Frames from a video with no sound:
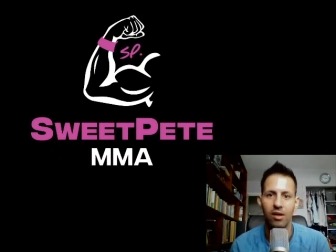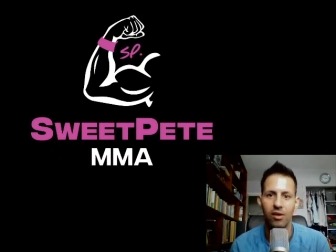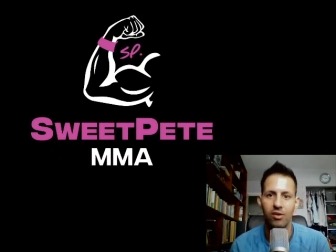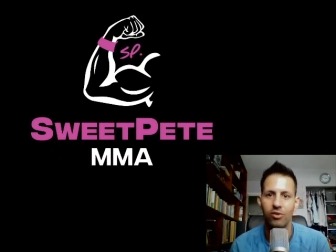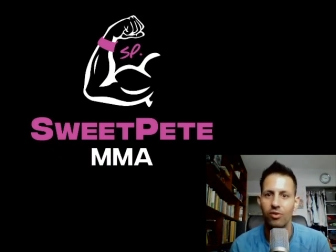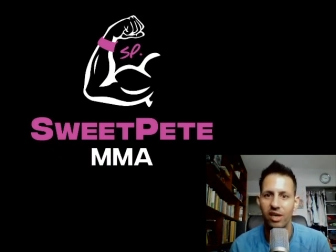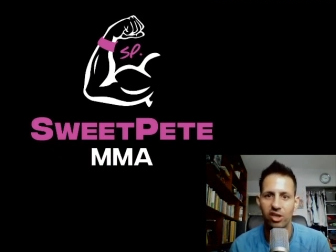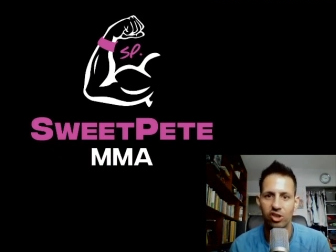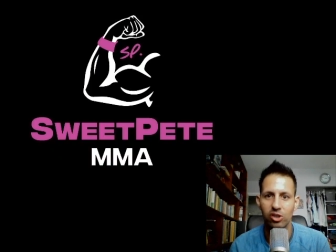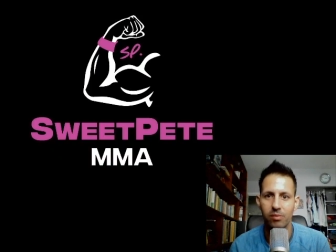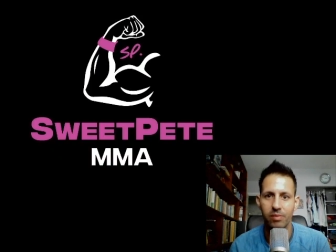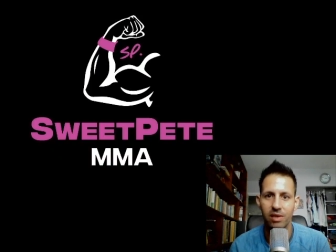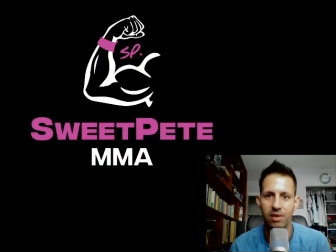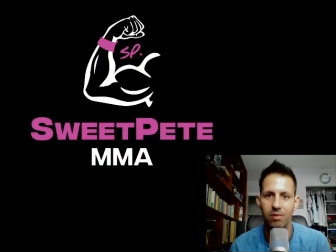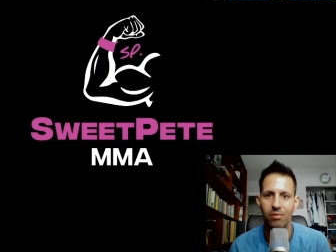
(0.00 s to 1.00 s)
You guys should
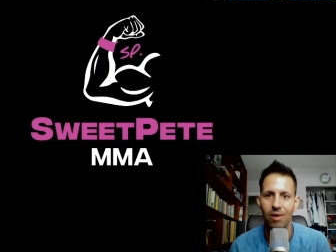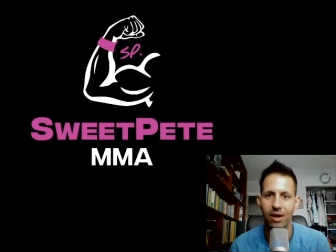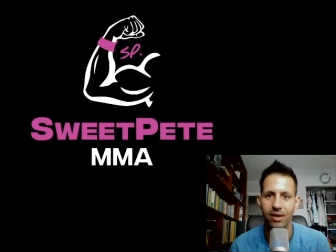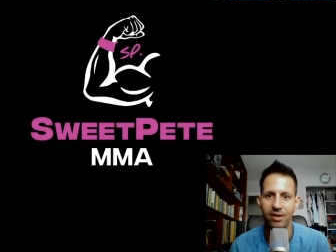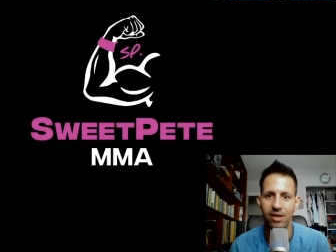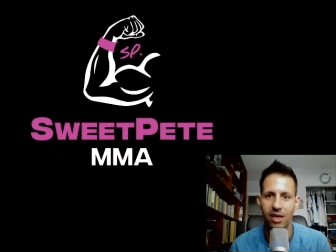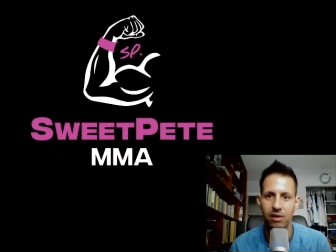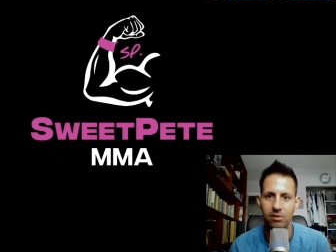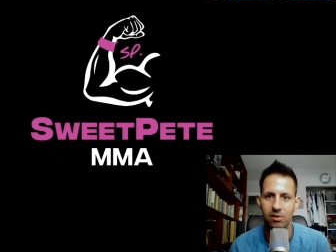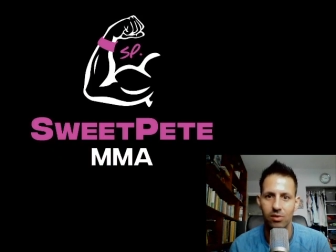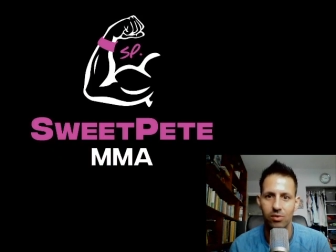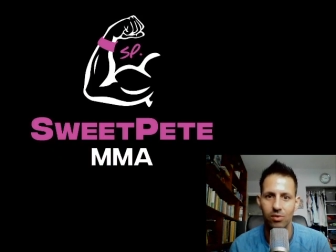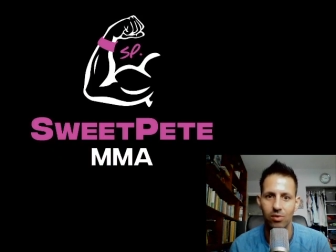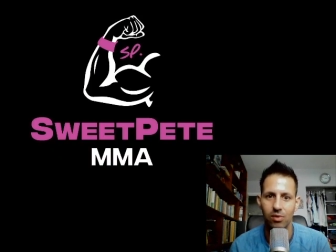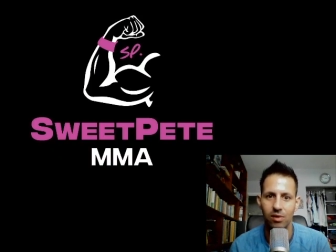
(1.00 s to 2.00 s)
be writing out
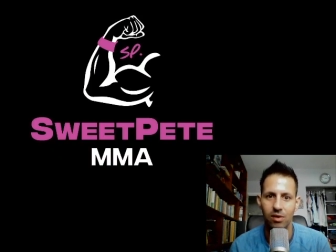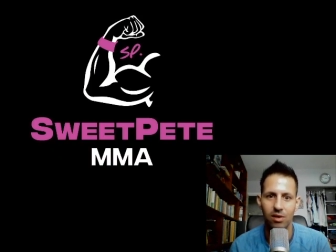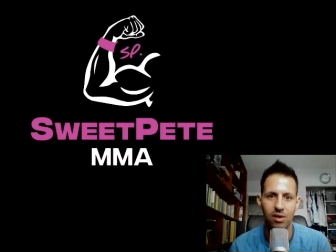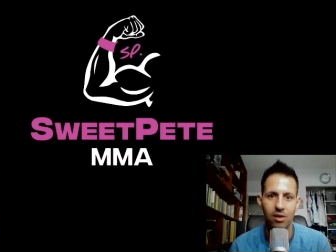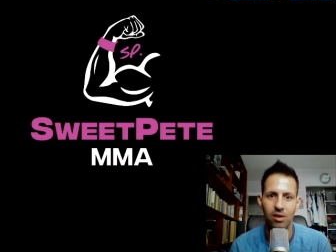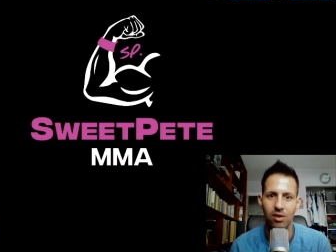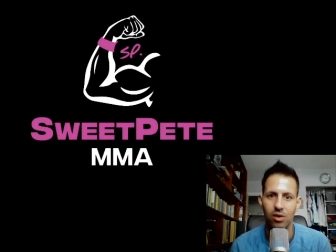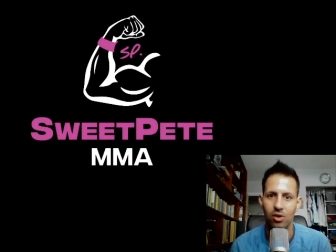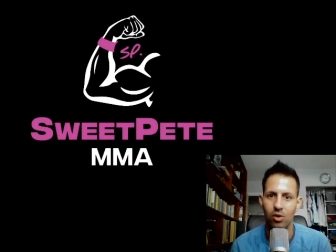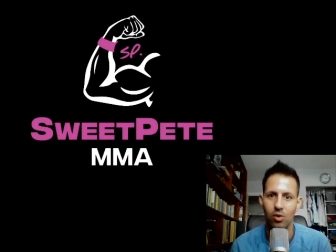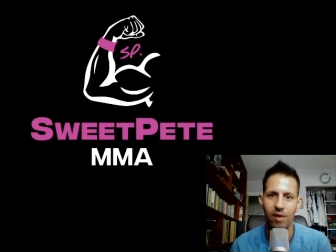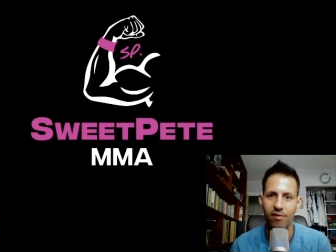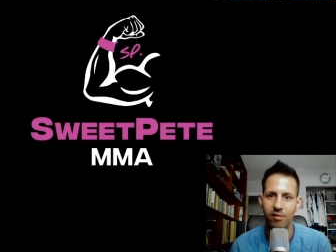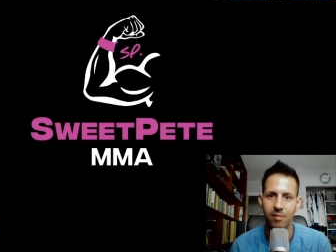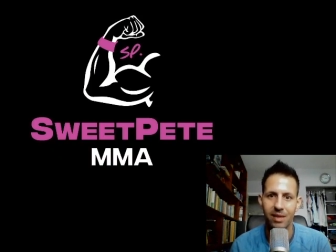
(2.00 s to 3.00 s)
to
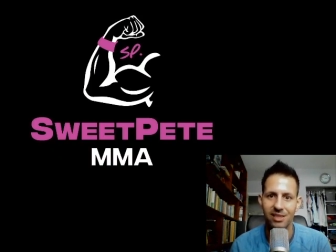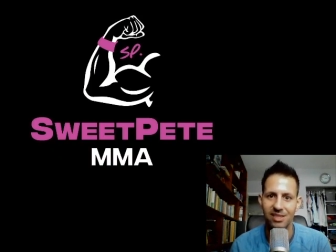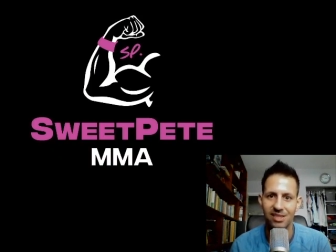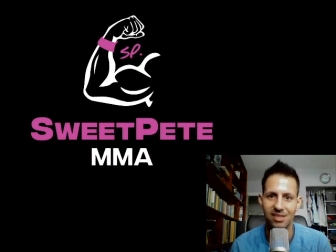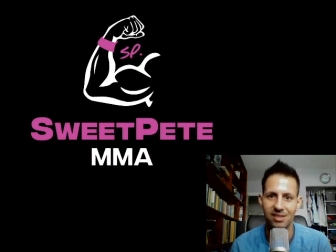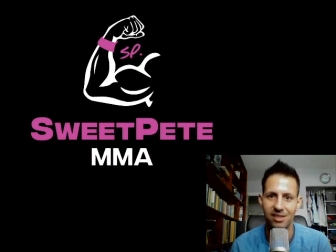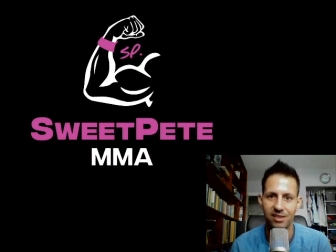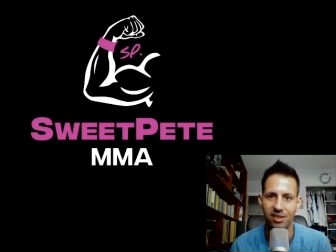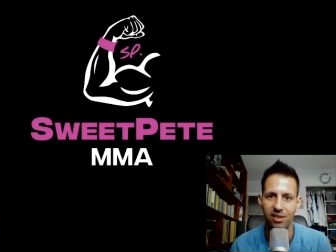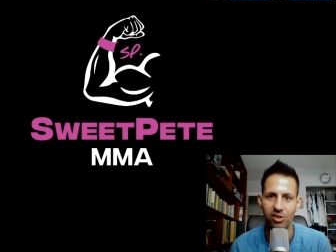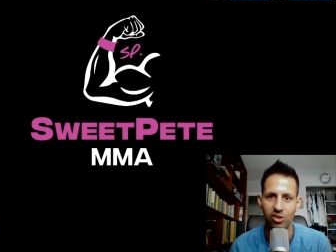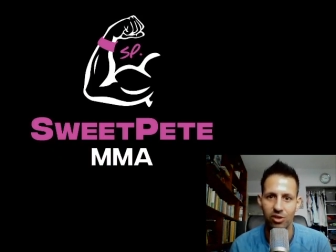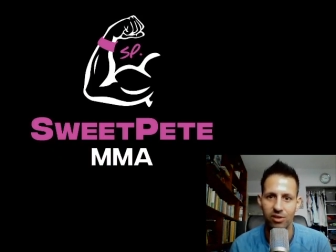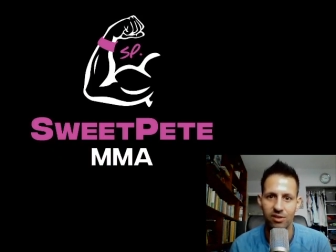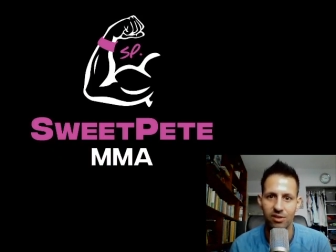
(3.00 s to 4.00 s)
whoever makes these
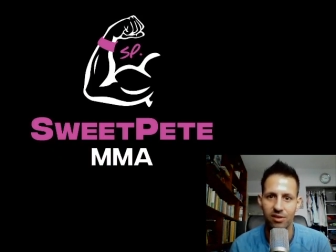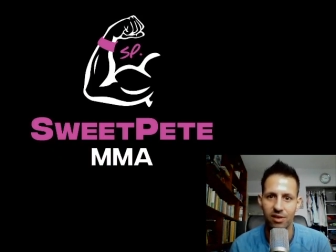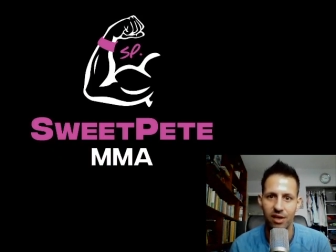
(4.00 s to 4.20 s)
decisions.